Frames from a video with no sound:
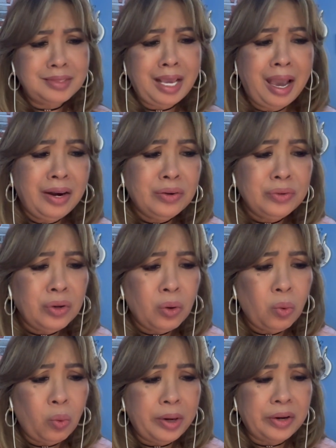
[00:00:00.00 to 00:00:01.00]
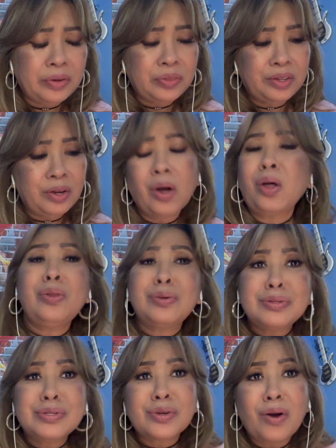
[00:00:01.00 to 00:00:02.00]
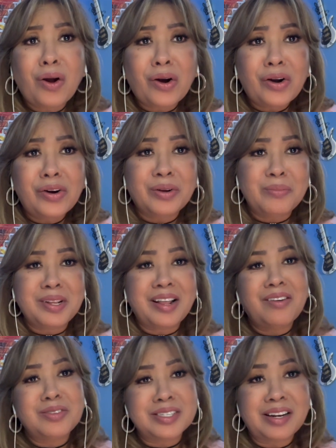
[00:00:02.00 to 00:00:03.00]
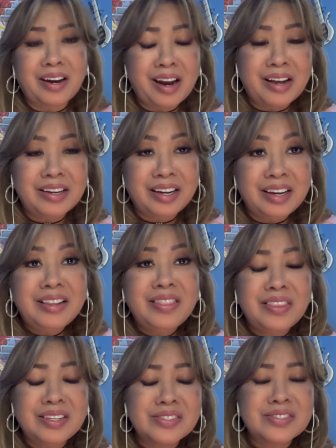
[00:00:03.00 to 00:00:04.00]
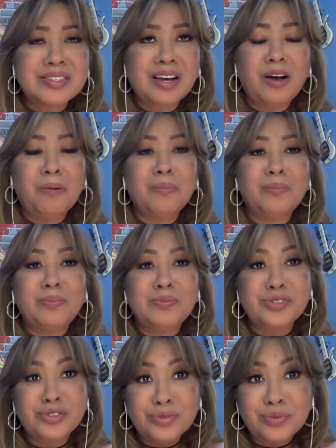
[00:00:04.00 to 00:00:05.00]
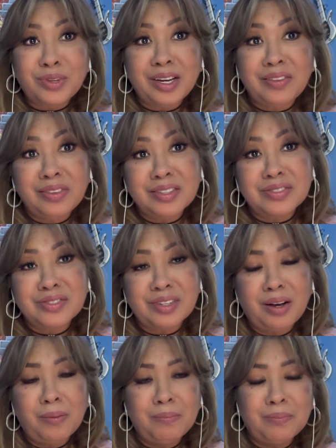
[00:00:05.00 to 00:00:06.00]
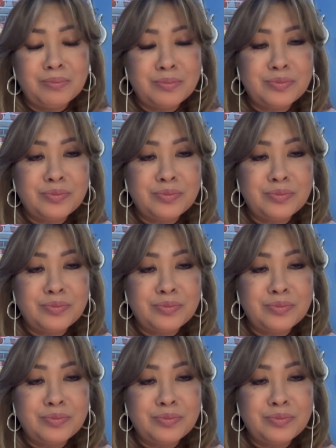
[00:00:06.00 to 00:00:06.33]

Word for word: i don't know where the others are i mean obviously they're not in this um in this um